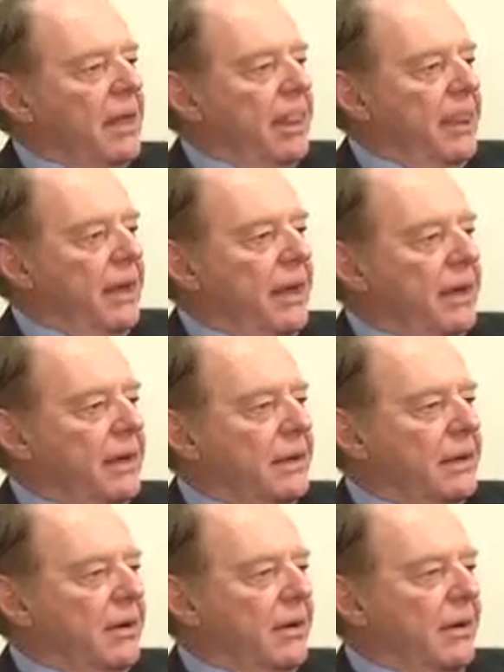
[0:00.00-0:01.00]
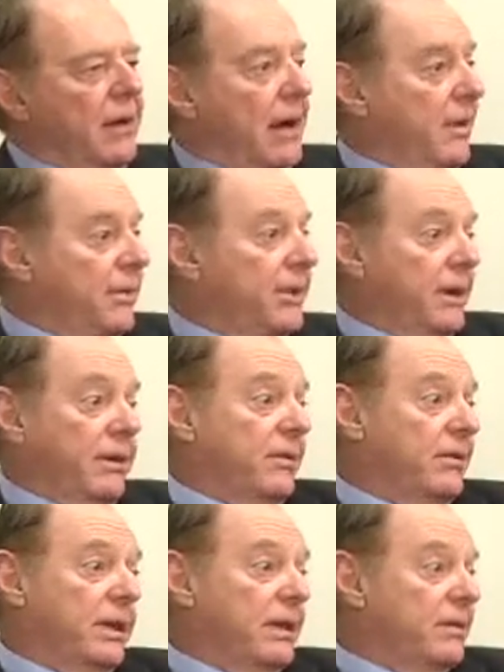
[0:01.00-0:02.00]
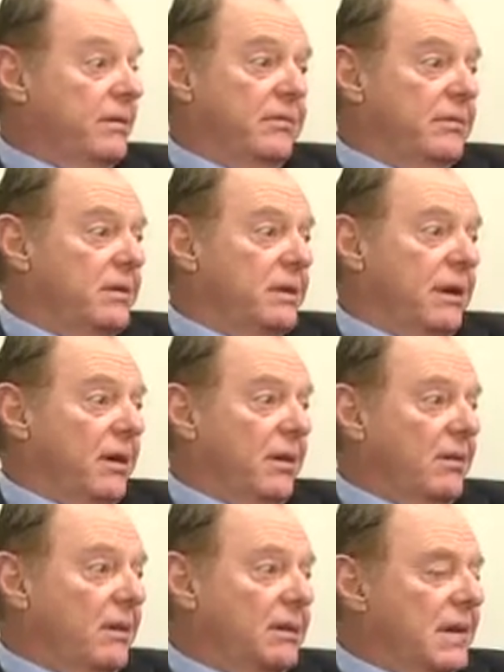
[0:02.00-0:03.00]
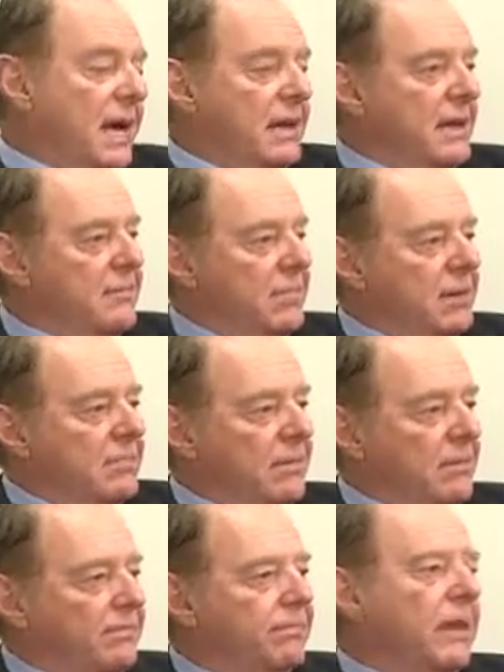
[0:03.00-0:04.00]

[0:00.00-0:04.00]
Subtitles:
that are out there that are attacking people.